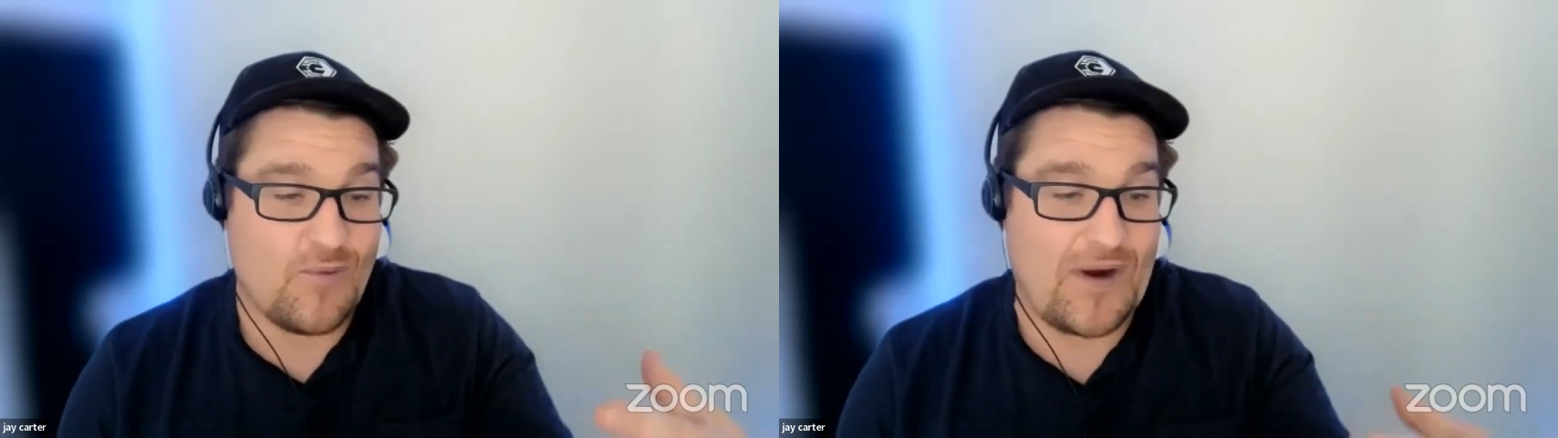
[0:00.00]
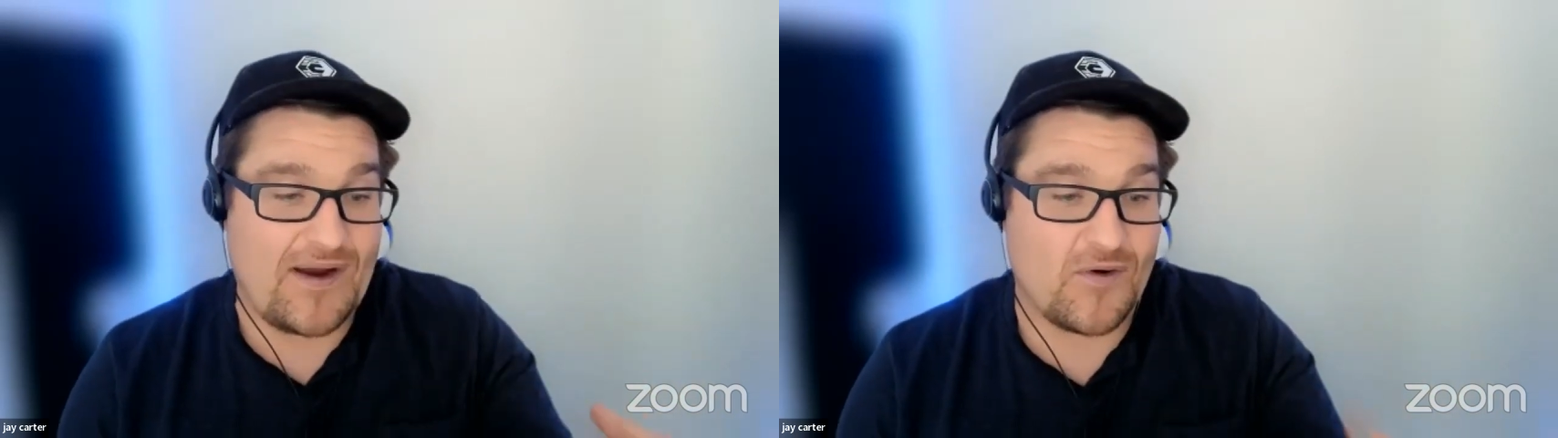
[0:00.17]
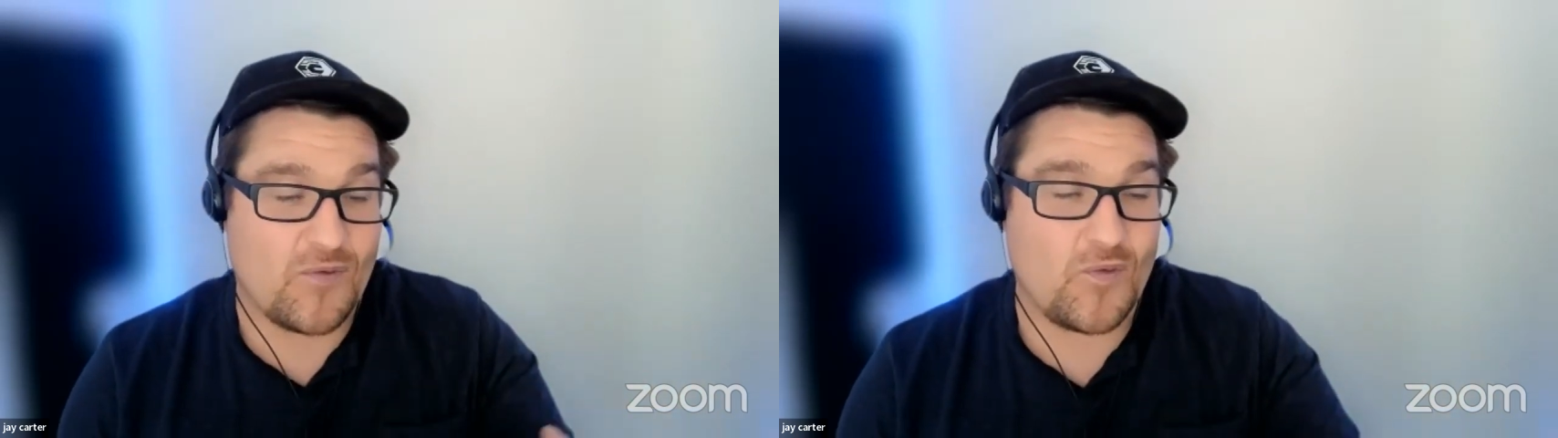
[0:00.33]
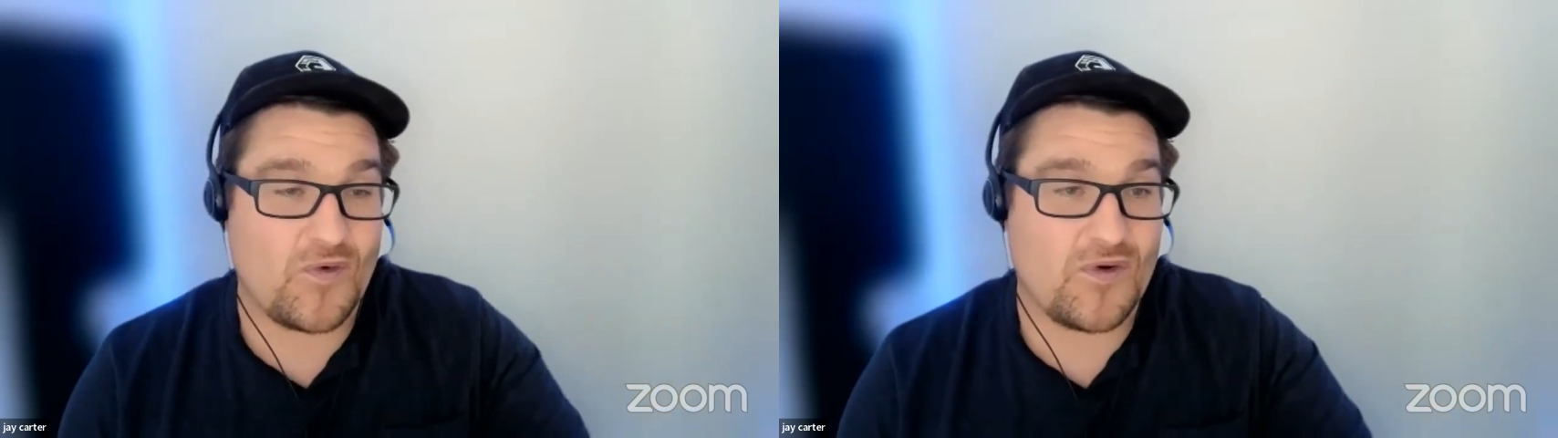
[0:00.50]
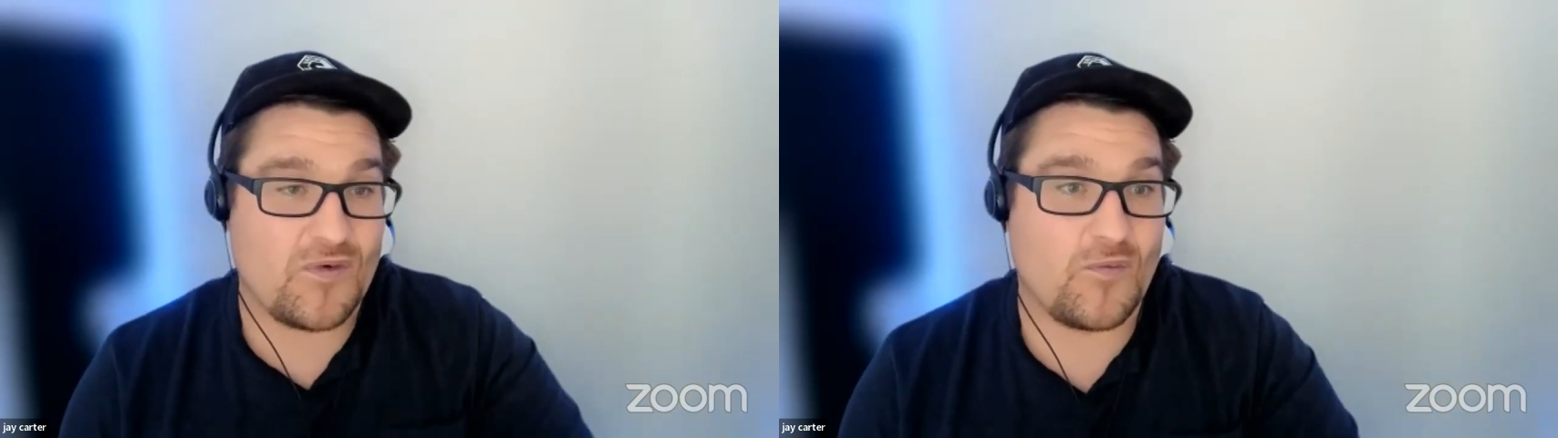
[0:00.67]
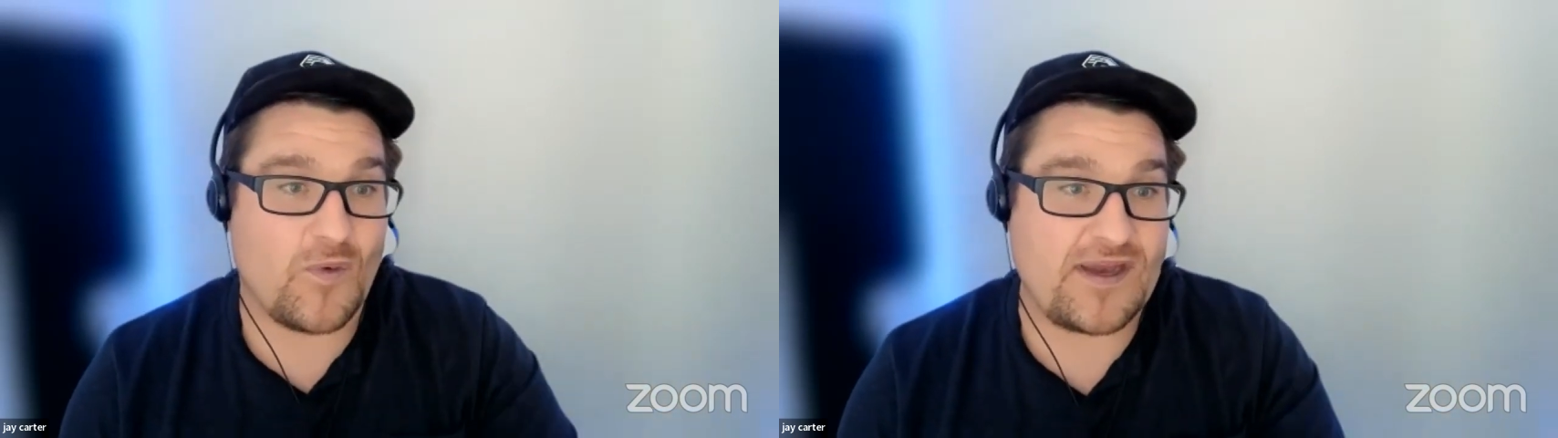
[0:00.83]
where
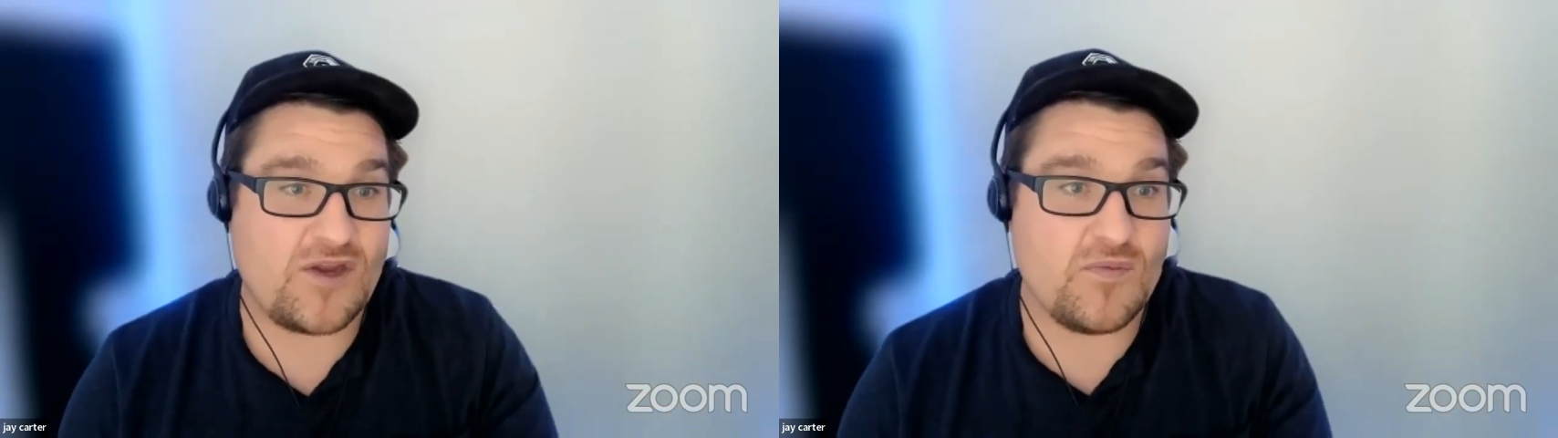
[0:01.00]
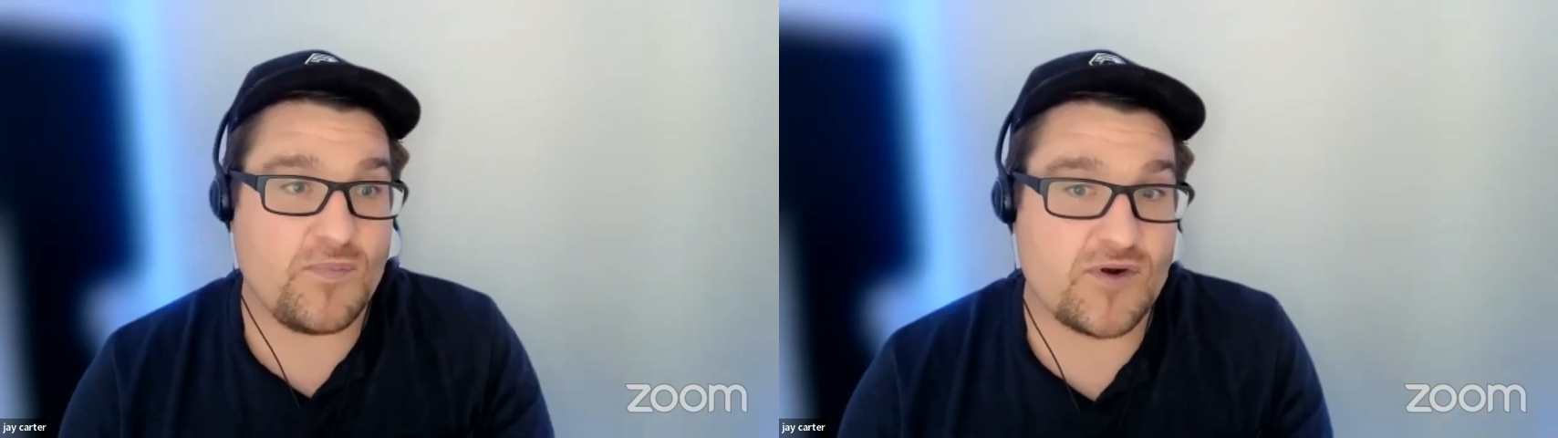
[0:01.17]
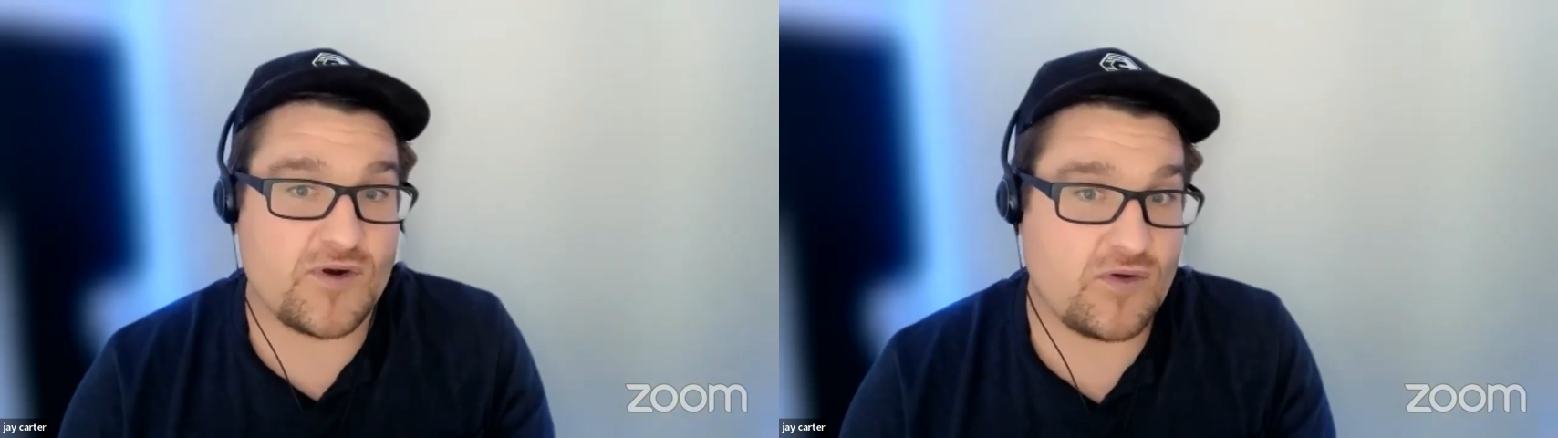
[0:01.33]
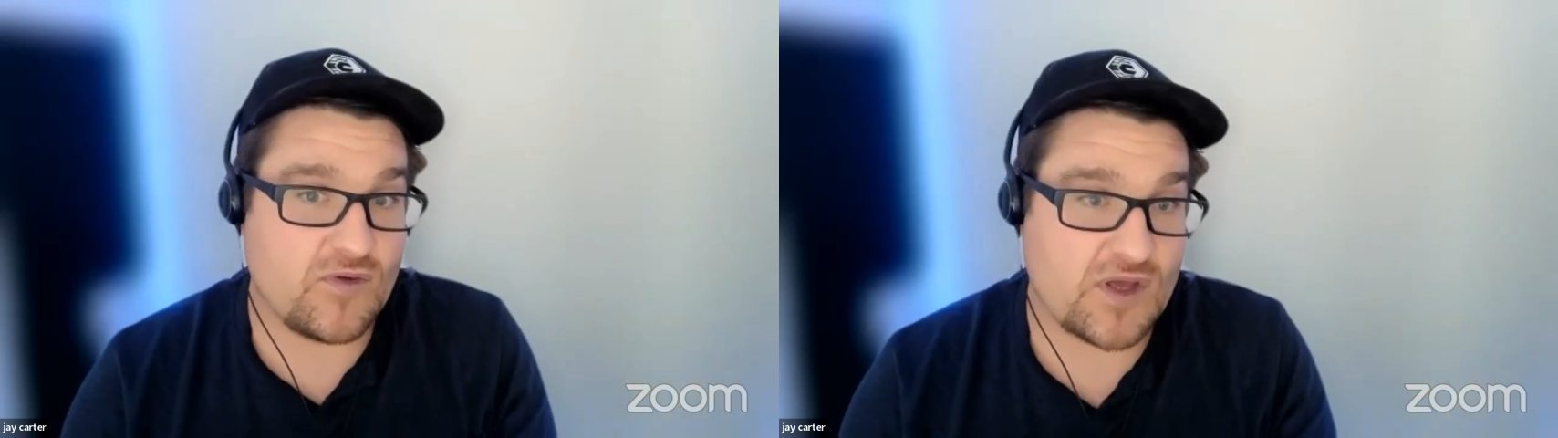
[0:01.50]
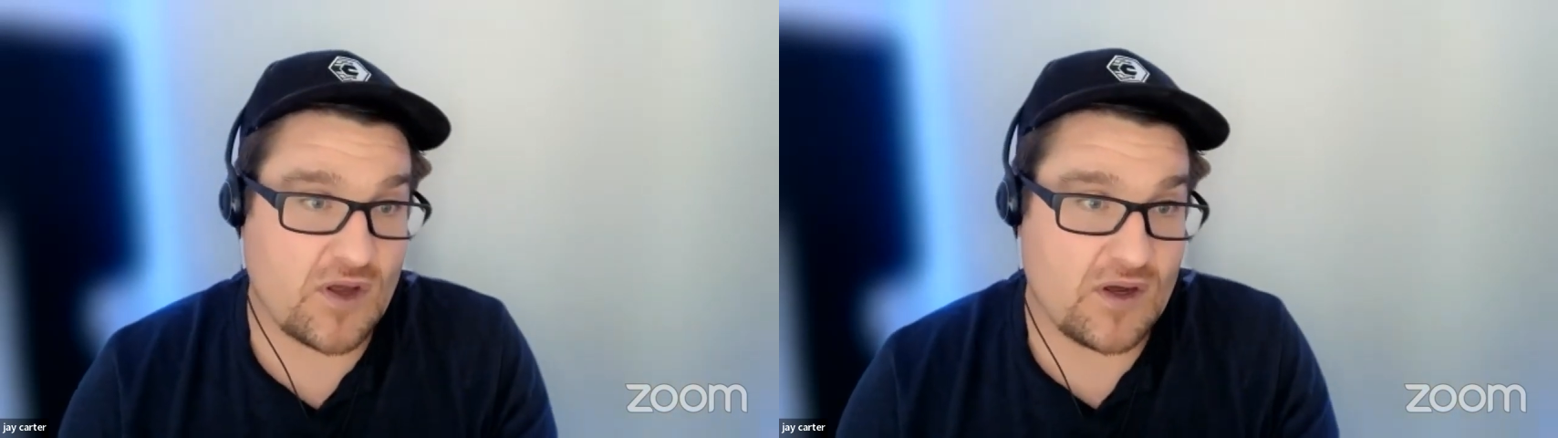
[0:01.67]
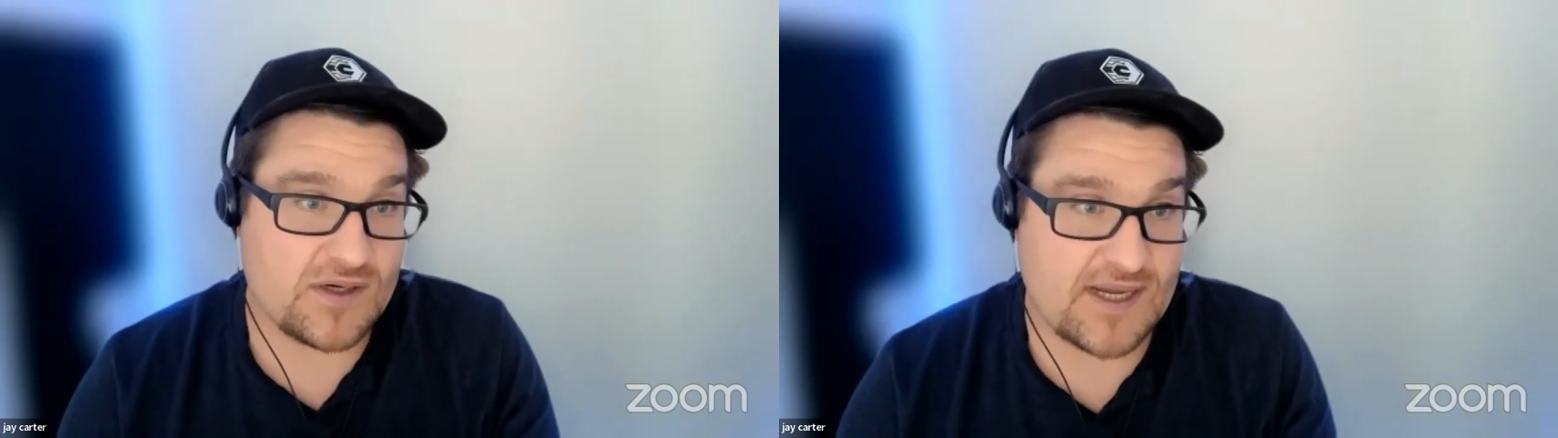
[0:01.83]
when you produce
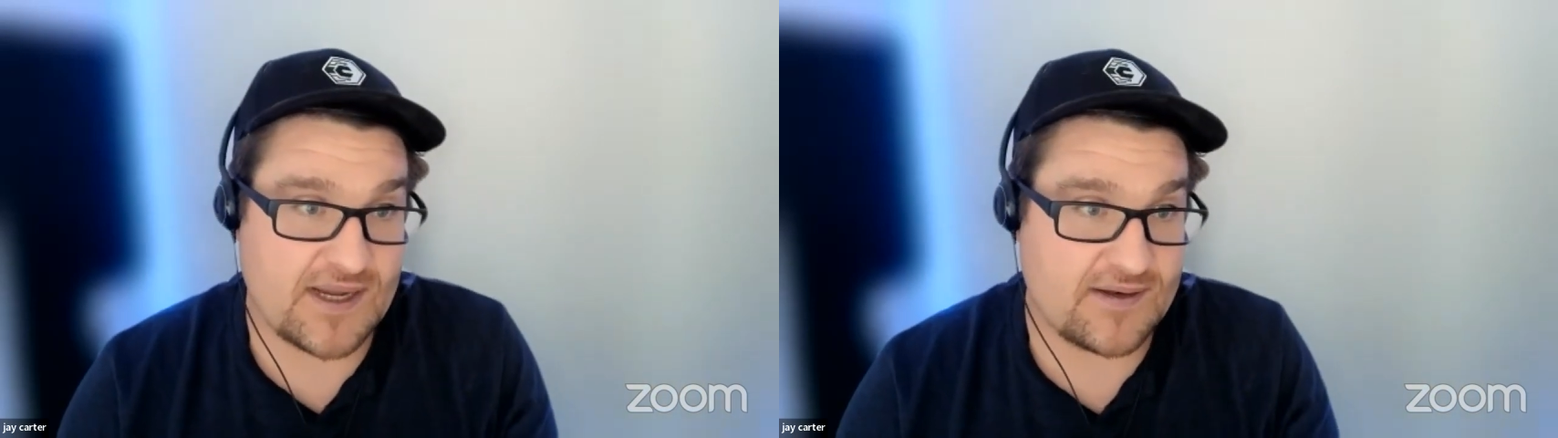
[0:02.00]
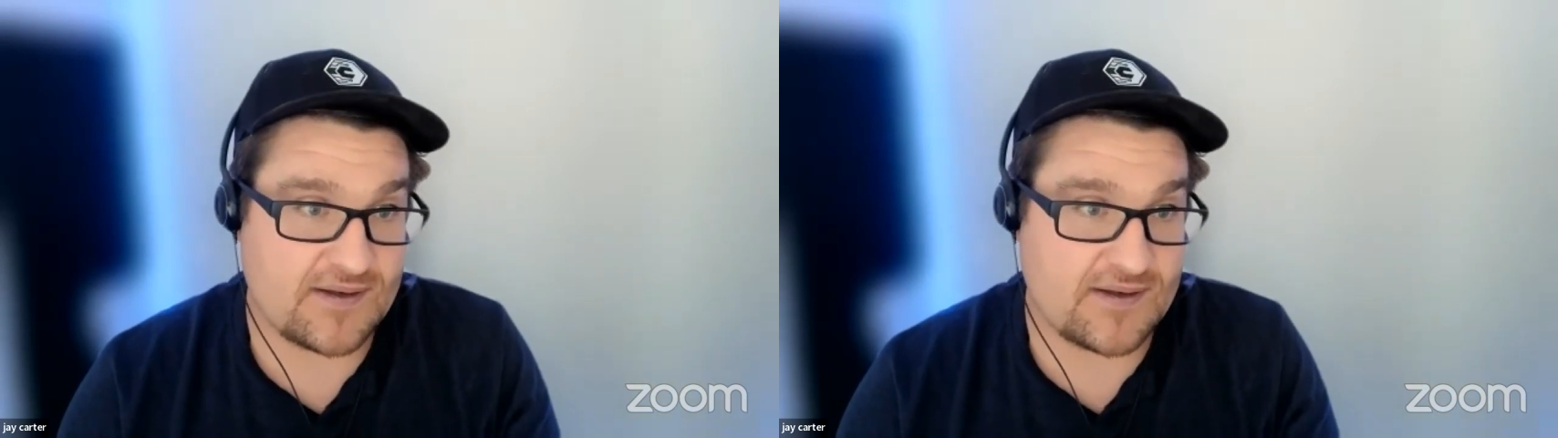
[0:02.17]
content